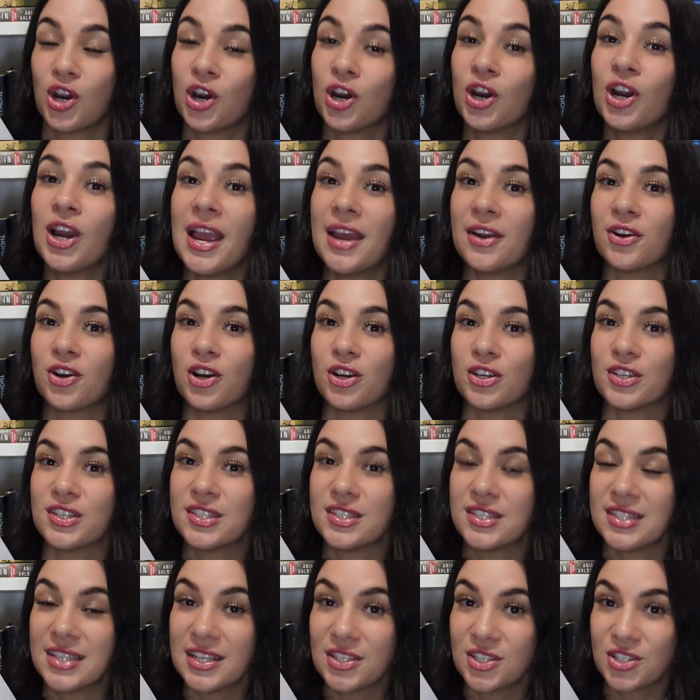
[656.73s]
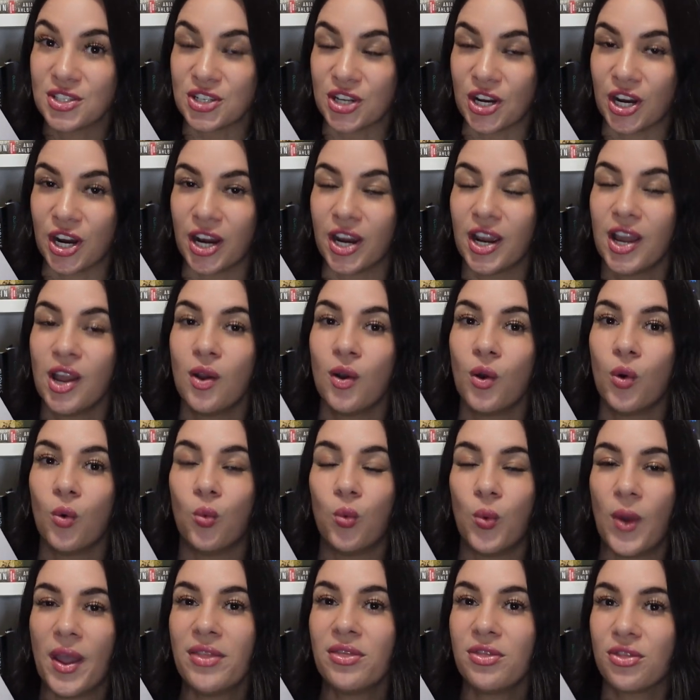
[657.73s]
her and her sister
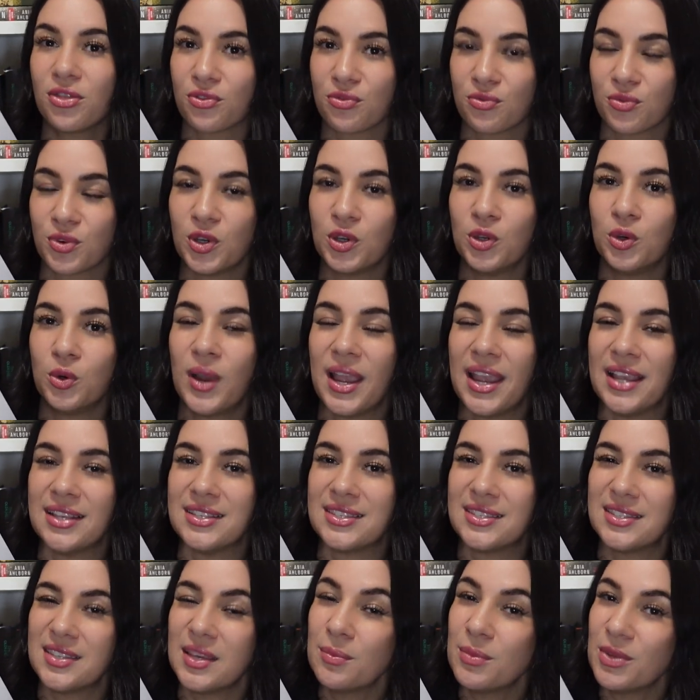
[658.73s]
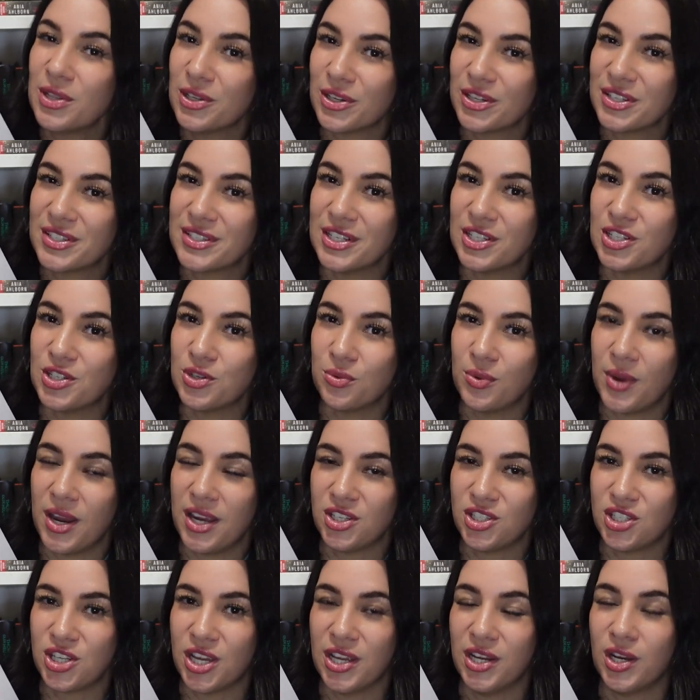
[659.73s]
went through a similar
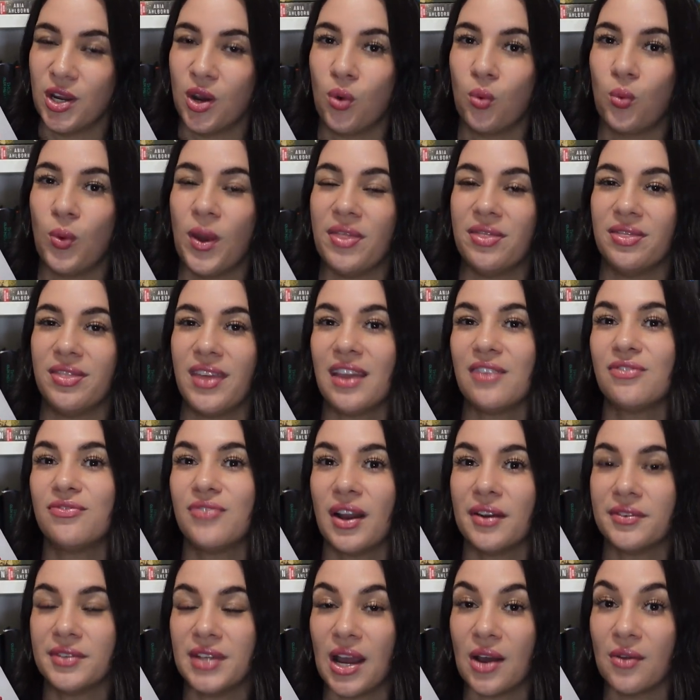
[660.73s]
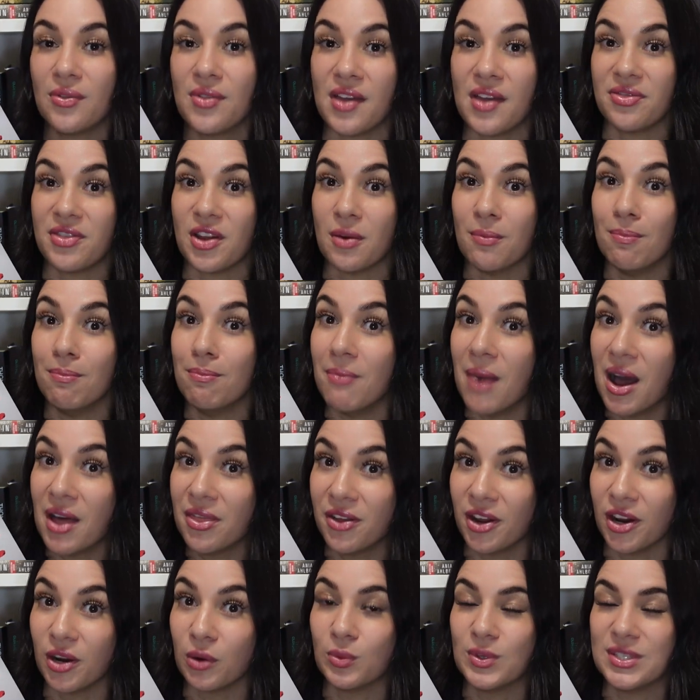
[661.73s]
situation when they found out their
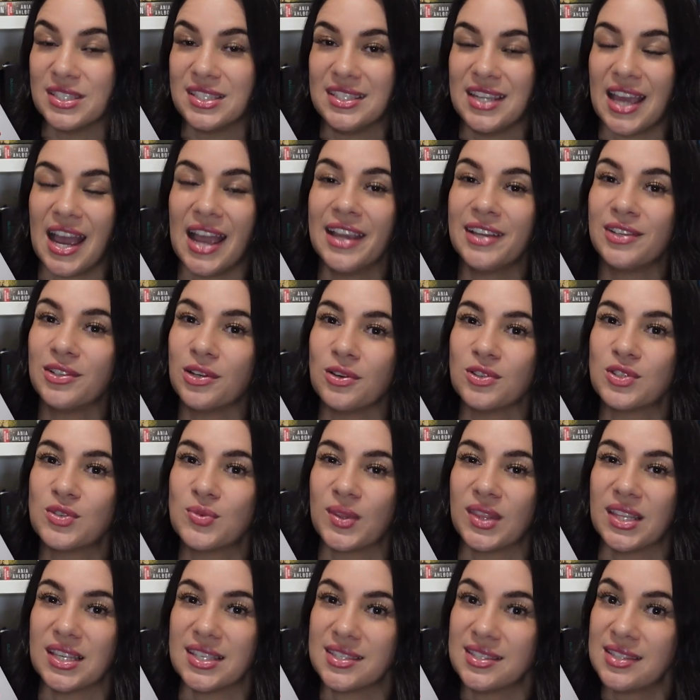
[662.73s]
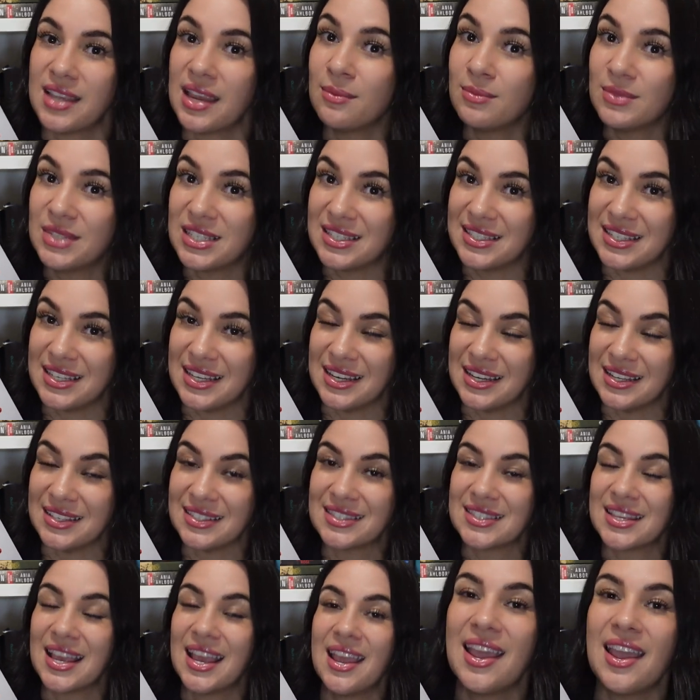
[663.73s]
mother was diagnosed with the same
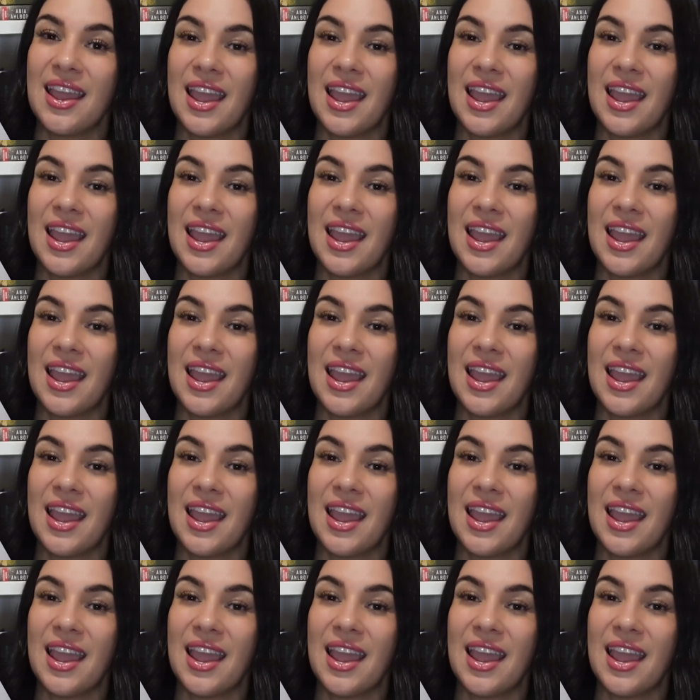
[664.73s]
disease,